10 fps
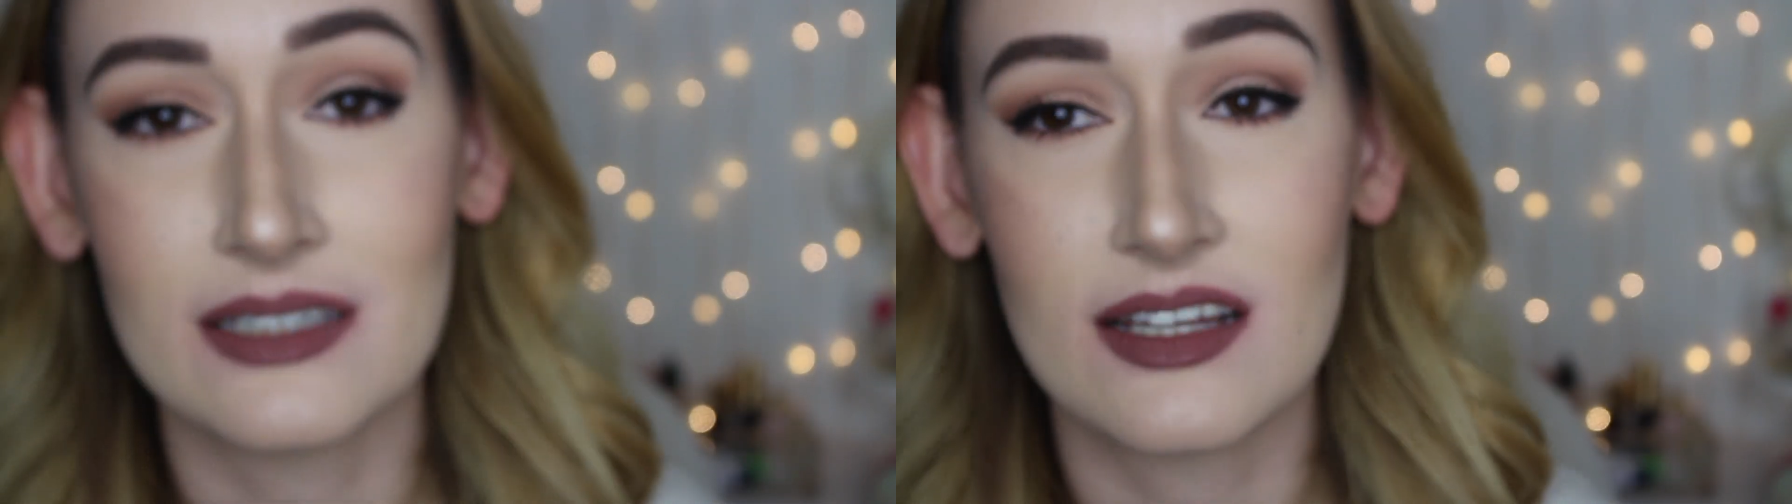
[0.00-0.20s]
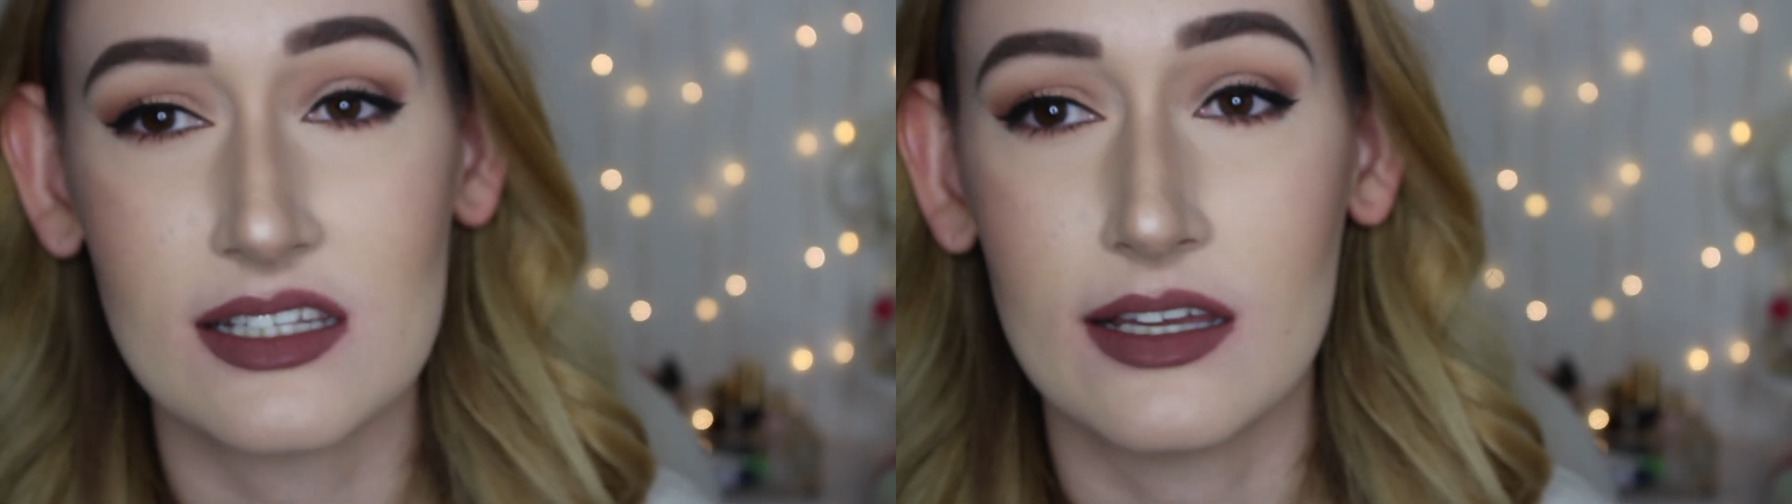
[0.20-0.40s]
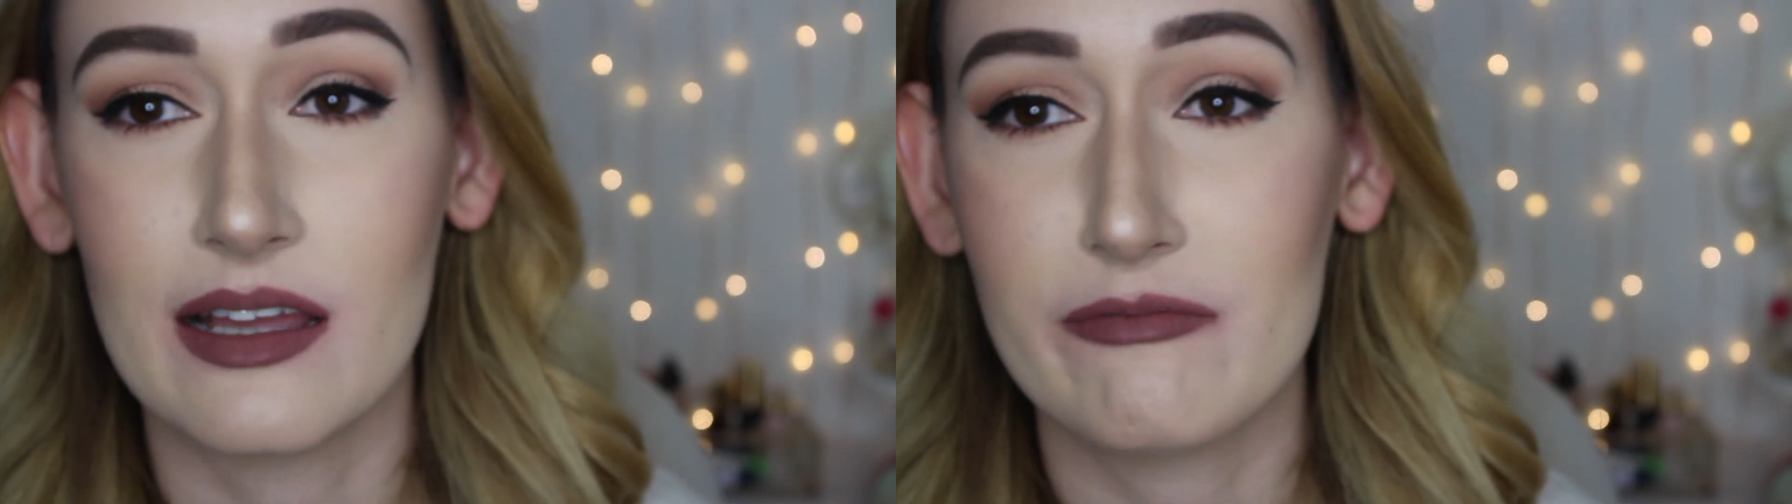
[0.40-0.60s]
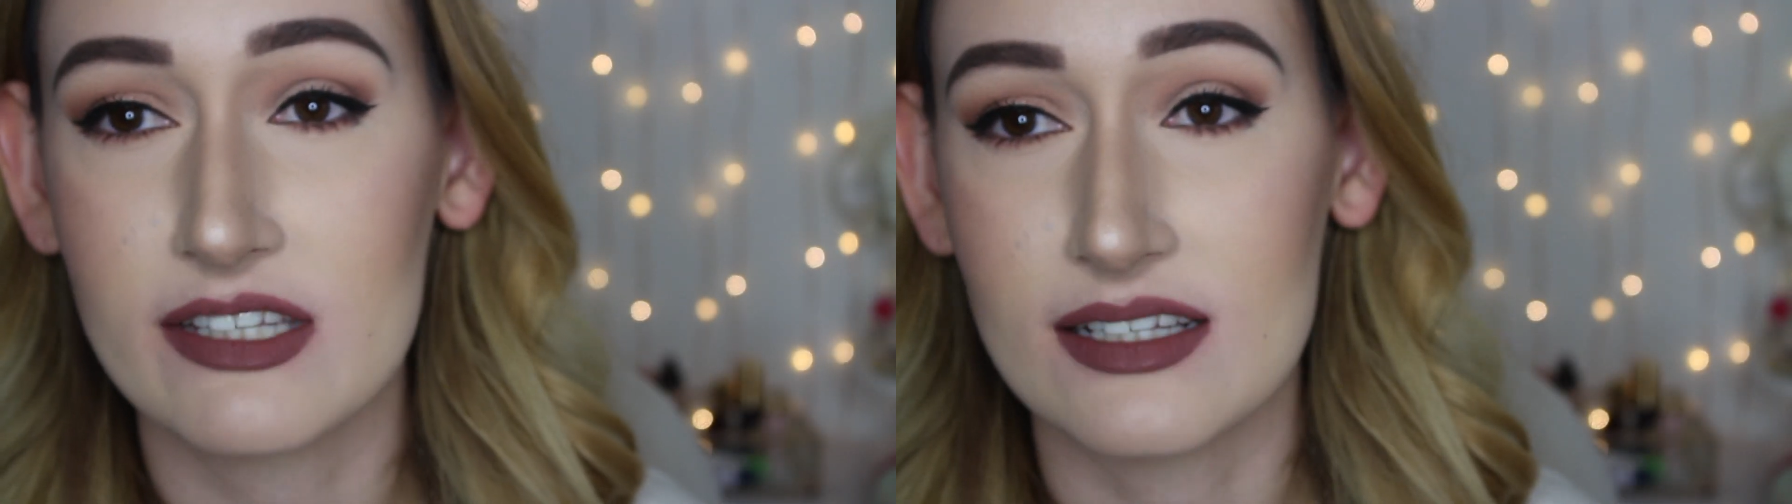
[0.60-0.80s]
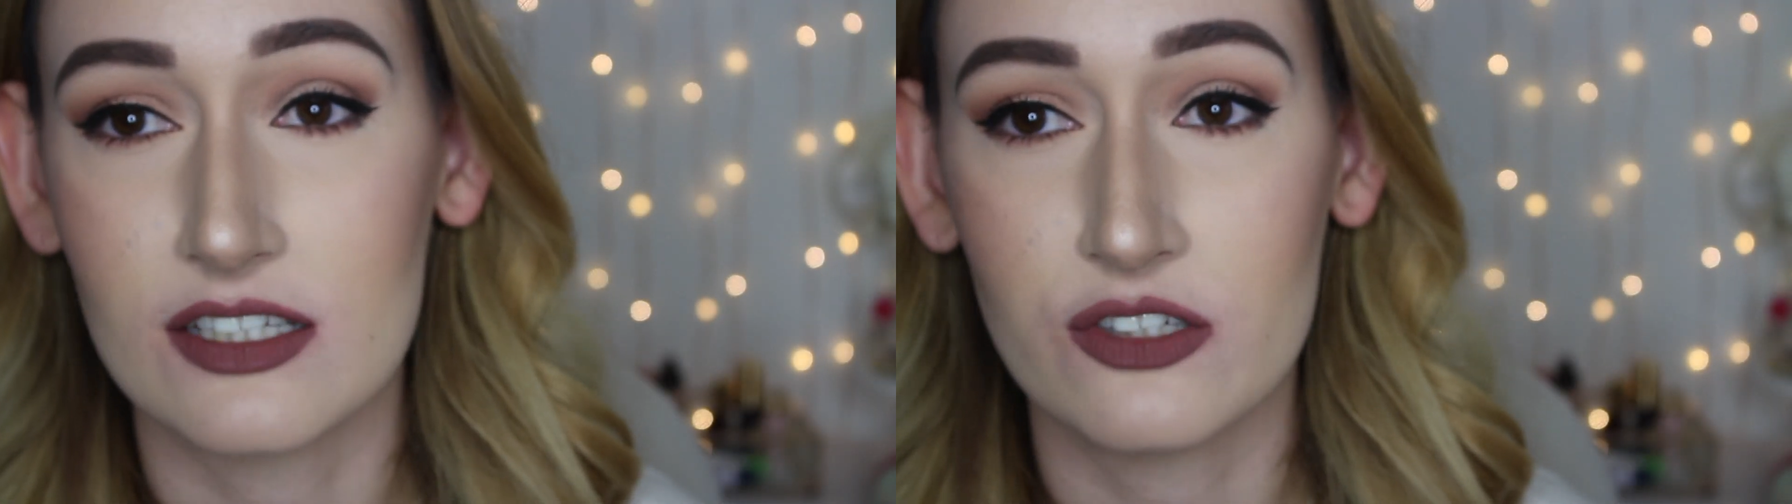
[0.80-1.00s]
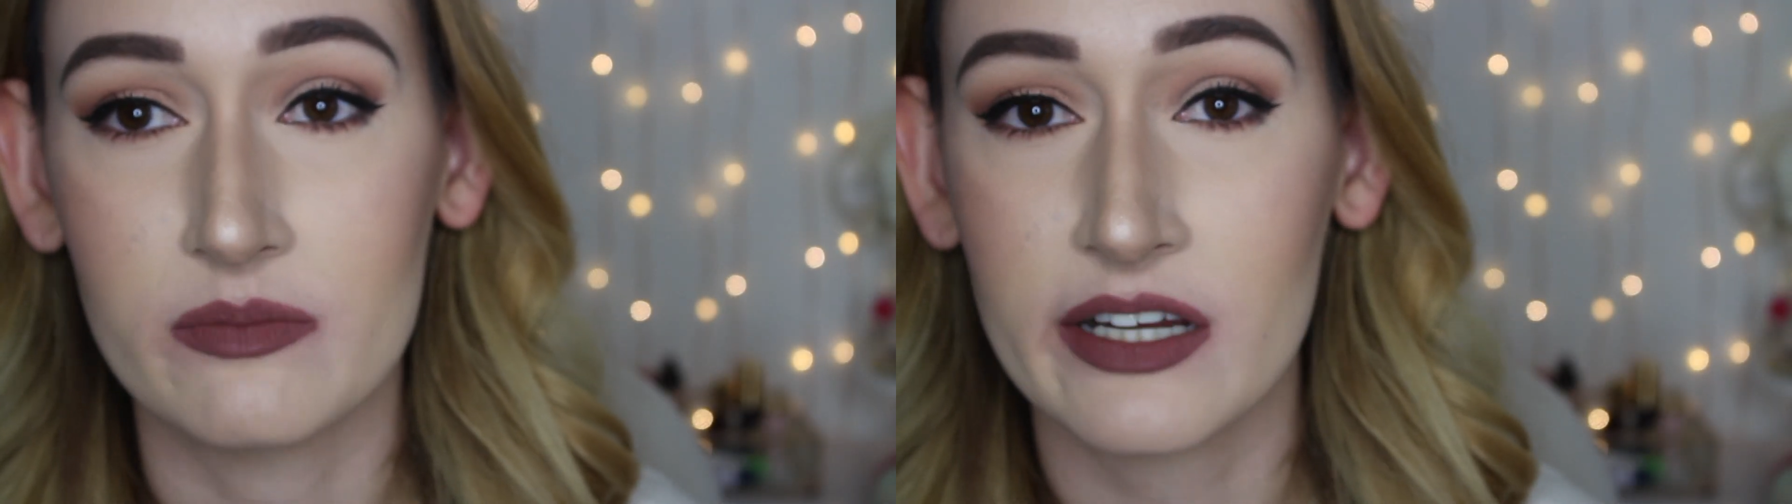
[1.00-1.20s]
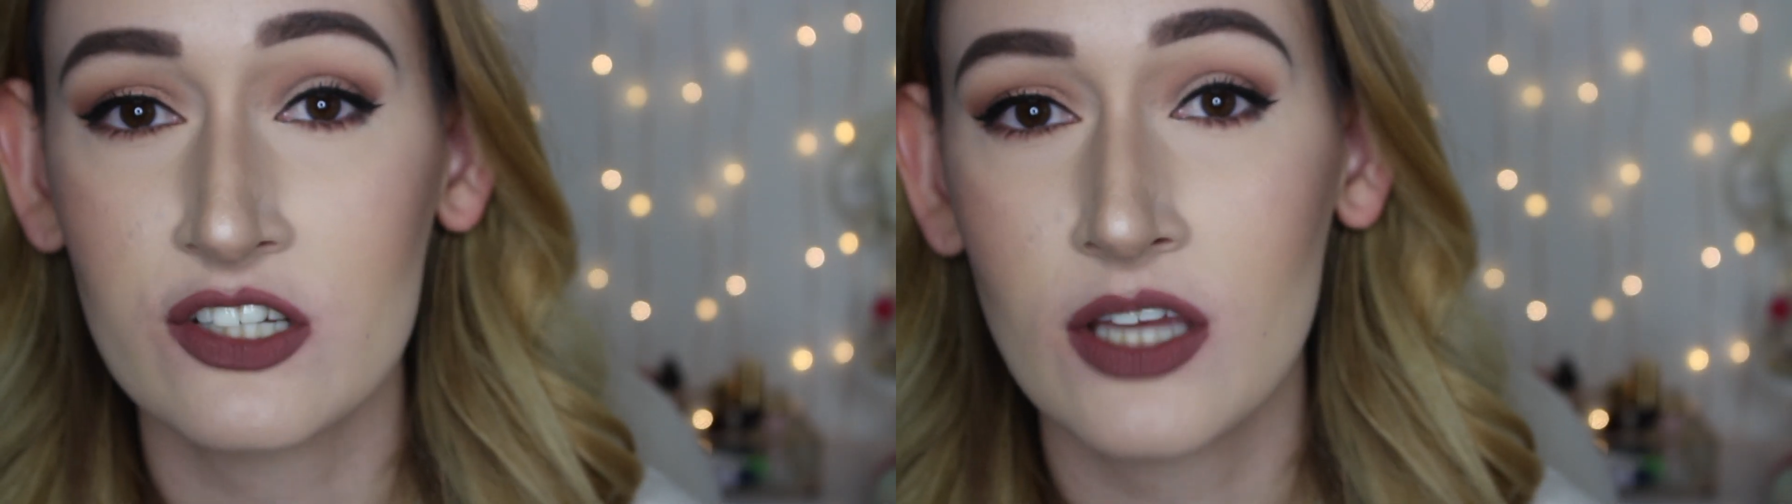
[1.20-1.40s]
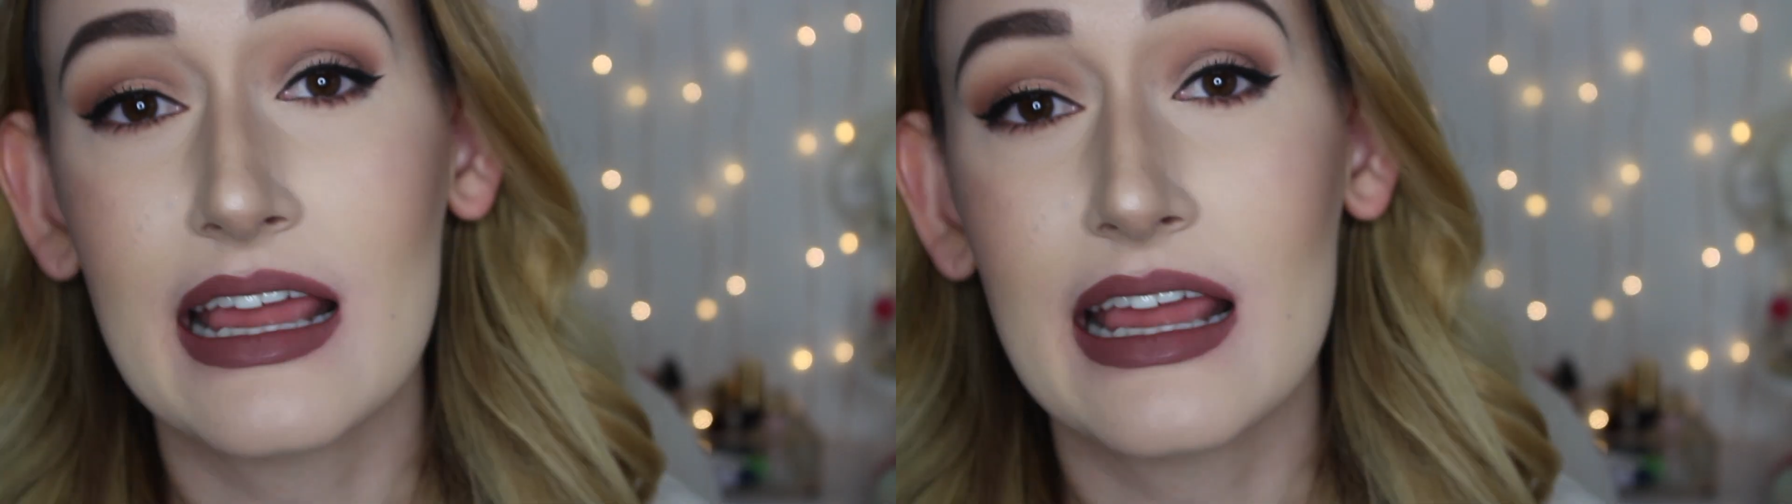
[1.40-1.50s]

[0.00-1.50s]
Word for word: It doesn't emphasize it too much.